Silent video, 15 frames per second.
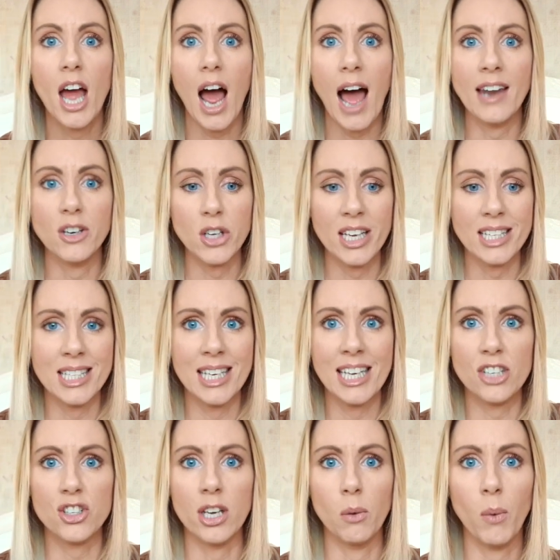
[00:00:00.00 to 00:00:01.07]
and it's
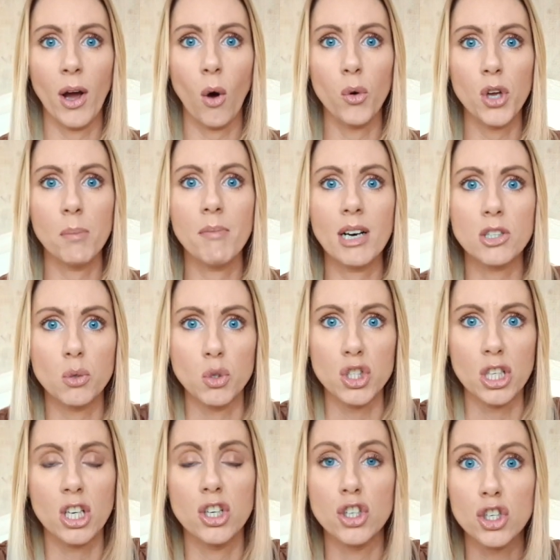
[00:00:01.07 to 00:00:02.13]
literally where all your muscles
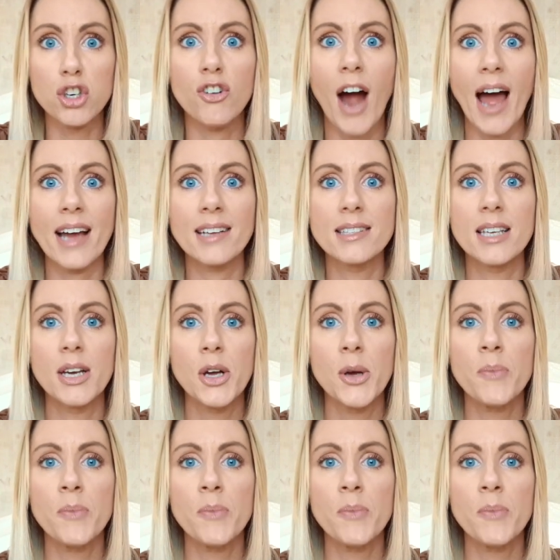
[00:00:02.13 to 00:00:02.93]
just contract.